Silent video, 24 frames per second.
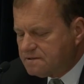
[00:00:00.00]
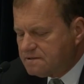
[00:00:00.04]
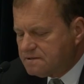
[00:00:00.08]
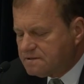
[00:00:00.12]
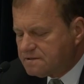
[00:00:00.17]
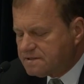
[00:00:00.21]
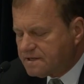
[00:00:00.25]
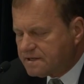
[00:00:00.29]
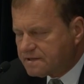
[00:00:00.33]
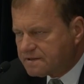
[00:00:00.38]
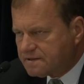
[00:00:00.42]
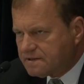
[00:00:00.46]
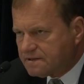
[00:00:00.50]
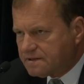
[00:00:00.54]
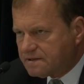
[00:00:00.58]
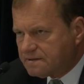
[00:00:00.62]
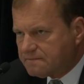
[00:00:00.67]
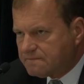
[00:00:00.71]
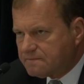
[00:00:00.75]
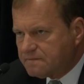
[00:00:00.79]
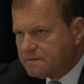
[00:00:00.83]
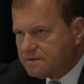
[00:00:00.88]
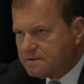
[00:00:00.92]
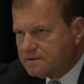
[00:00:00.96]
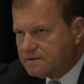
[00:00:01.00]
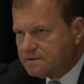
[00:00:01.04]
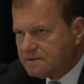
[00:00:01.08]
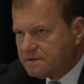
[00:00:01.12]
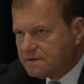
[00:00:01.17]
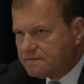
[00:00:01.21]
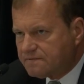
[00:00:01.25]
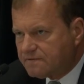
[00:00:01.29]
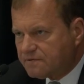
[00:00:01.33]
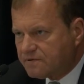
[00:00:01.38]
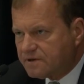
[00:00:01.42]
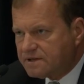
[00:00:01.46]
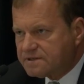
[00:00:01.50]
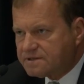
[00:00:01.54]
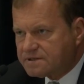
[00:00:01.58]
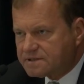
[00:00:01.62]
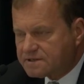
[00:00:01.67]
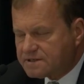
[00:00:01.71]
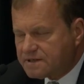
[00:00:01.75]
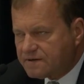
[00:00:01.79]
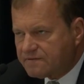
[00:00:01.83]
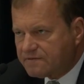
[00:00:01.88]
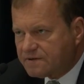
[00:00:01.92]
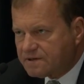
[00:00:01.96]
take the
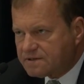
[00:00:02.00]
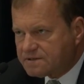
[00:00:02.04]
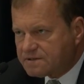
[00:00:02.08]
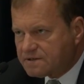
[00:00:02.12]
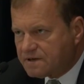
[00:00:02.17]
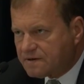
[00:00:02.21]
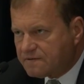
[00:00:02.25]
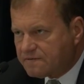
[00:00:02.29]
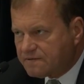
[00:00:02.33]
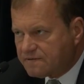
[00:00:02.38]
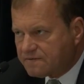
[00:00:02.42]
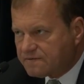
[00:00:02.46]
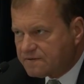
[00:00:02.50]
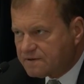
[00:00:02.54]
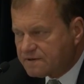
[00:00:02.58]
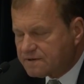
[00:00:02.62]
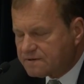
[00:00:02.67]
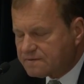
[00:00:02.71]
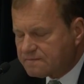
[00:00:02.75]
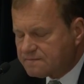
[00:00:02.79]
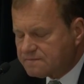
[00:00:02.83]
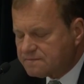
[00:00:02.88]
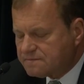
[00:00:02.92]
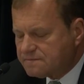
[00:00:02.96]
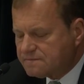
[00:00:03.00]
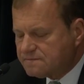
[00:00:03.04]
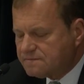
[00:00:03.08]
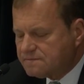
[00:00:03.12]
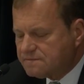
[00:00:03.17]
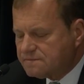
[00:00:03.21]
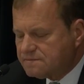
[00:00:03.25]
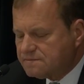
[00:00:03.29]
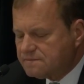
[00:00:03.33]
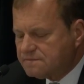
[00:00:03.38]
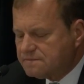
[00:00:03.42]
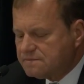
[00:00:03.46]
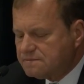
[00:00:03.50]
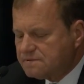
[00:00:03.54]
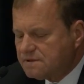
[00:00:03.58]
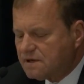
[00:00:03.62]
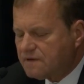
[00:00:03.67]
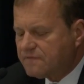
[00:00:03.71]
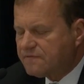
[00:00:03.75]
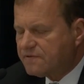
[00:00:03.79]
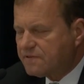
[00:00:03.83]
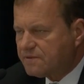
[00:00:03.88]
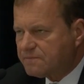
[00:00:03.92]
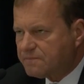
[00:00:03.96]
forensics evidence off of
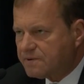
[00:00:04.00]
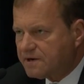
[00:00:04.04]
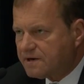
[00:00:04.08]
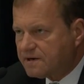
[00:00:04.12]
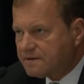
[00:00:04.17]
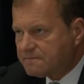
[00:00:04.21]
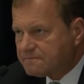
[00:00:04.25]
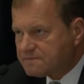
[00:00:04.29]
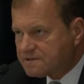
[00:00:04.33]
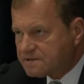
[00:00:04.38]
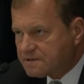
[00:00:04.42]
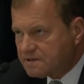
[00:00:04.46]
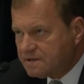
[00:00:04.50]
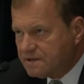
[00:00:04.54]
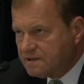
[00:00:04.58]
the bombs,